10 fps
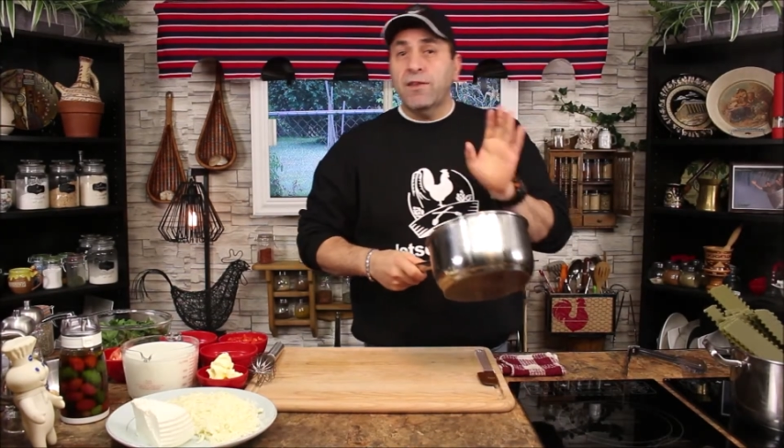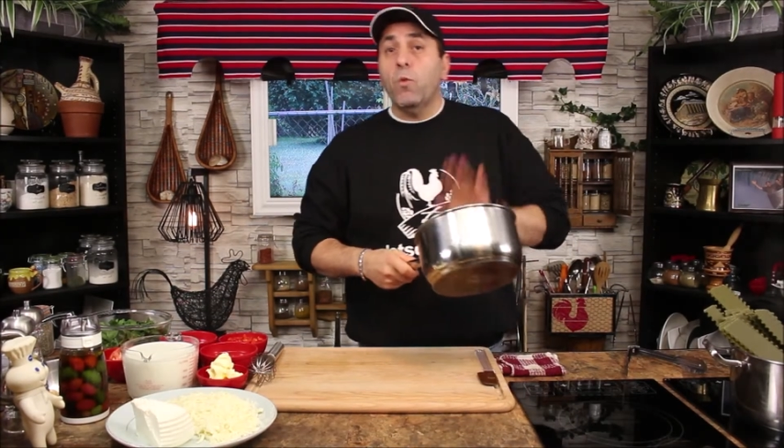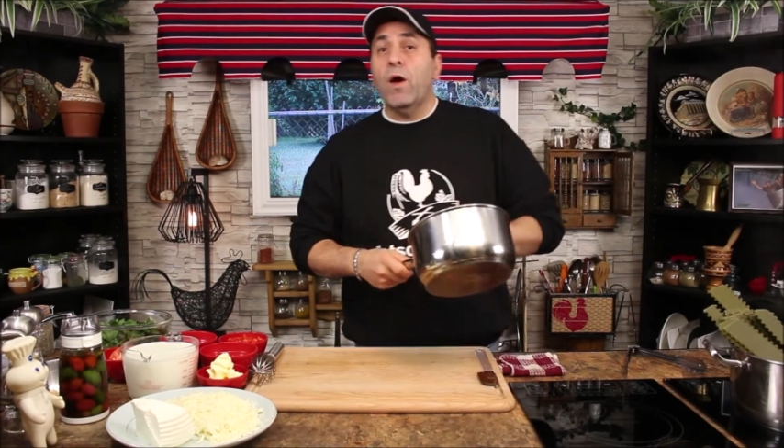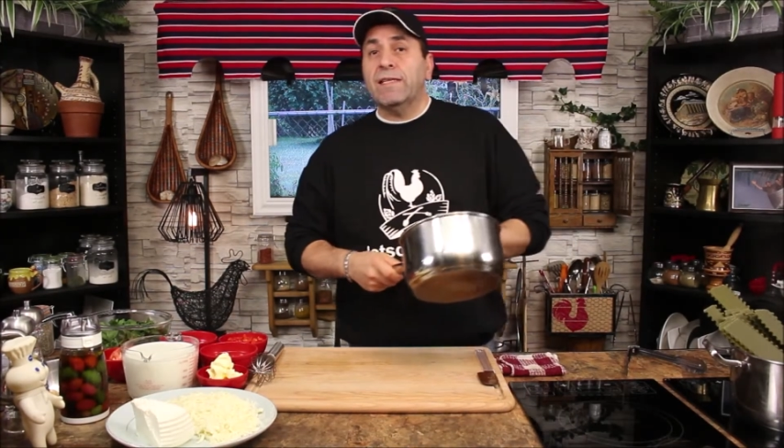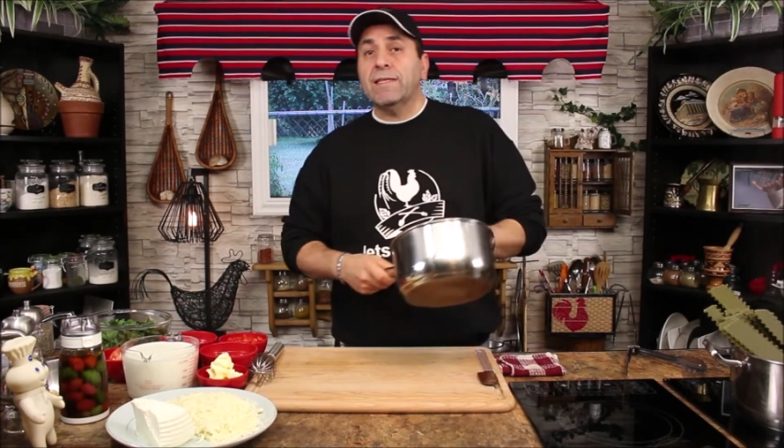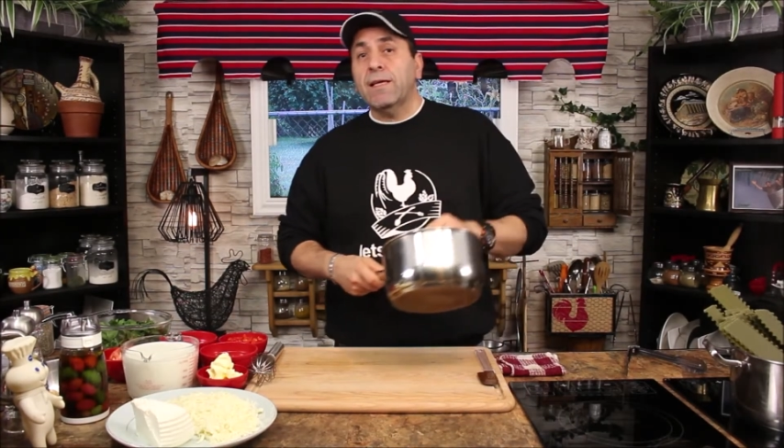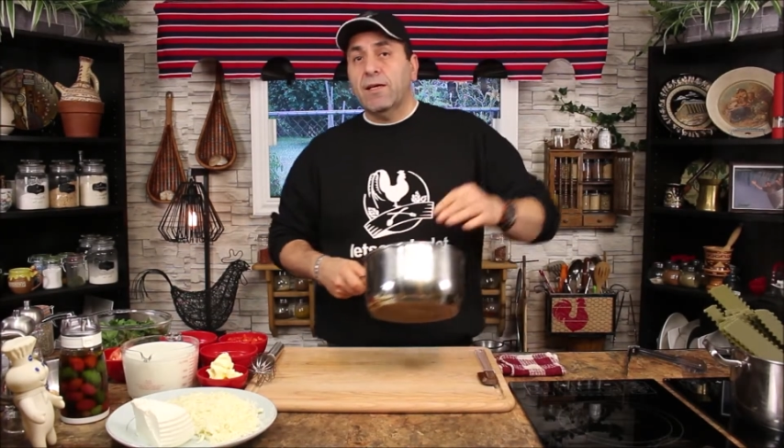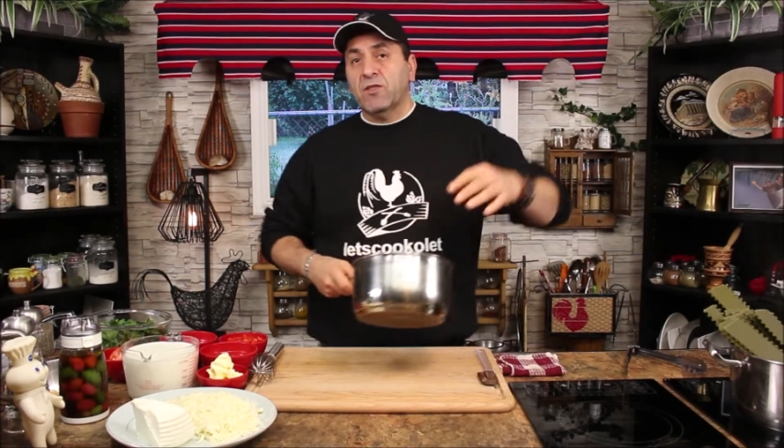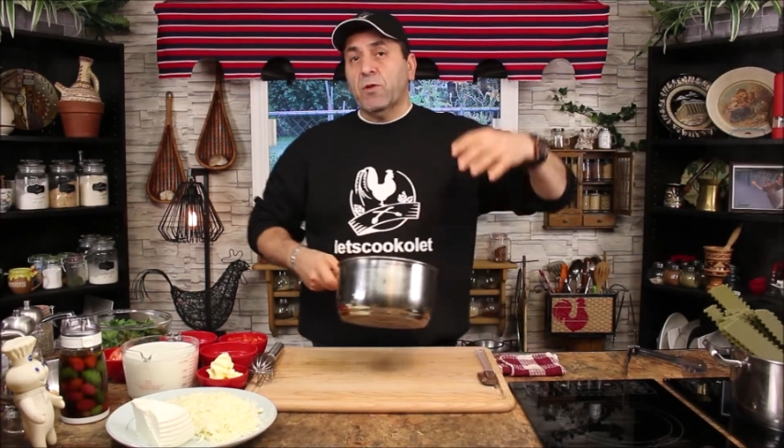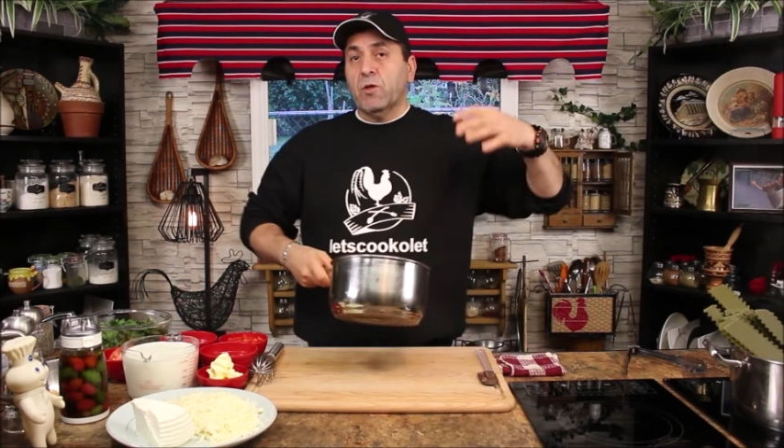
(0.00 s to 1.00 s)
the white
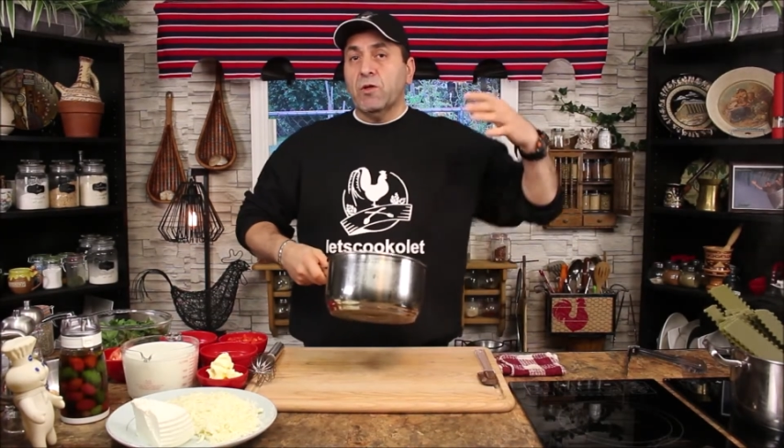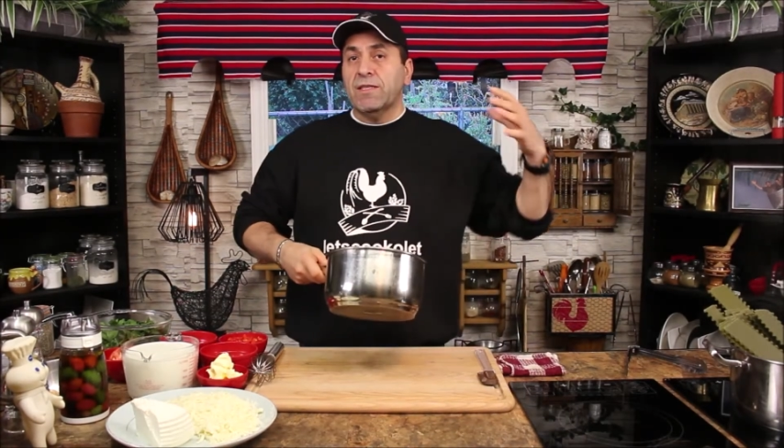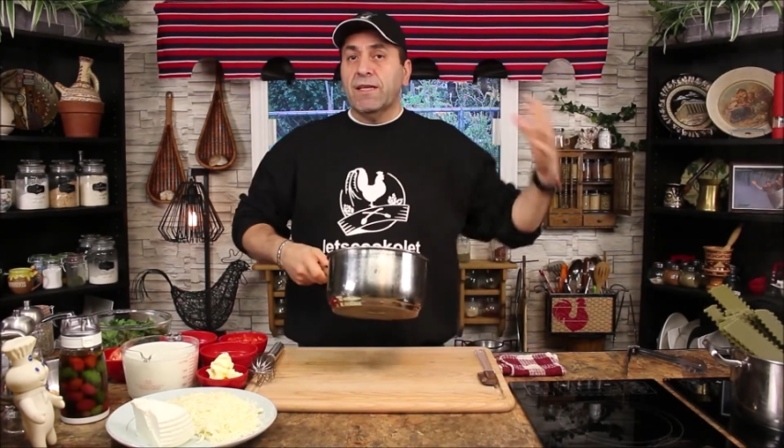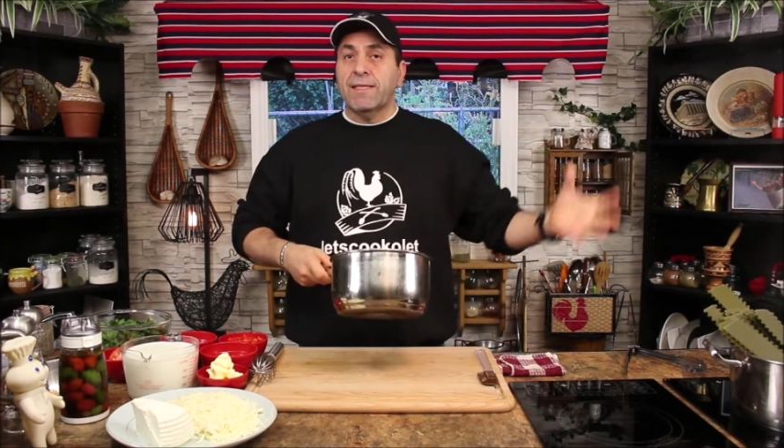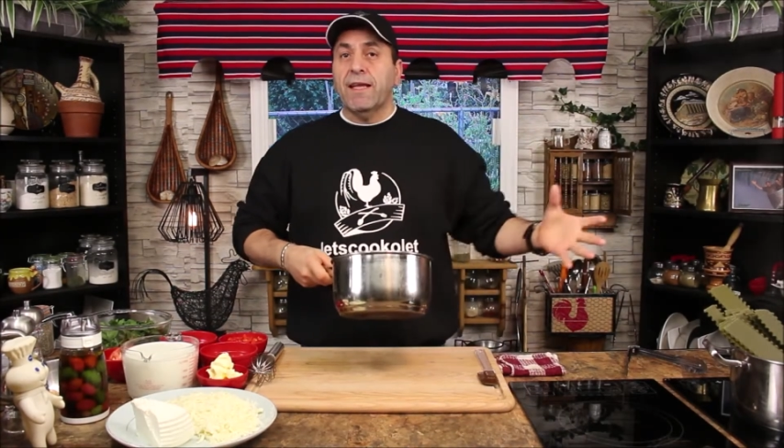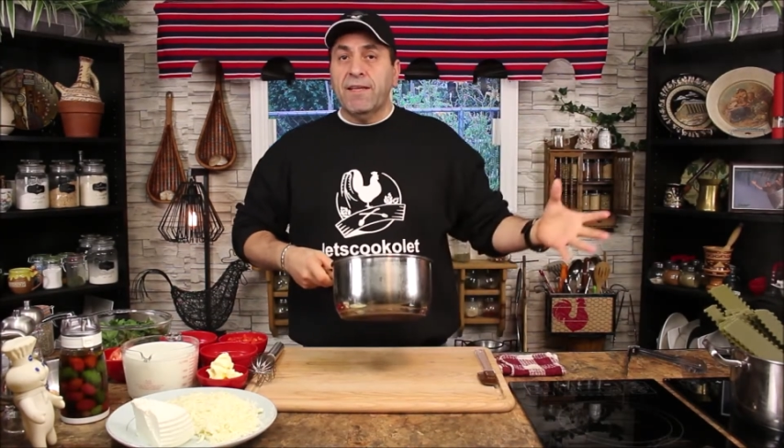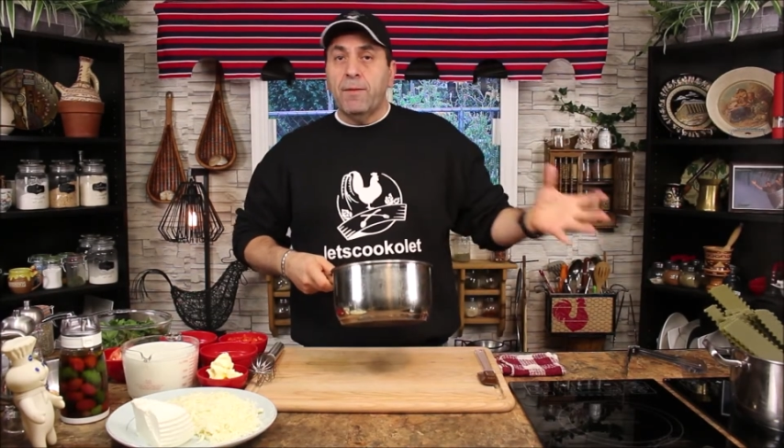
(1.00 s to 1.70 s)
sauce because the lasagna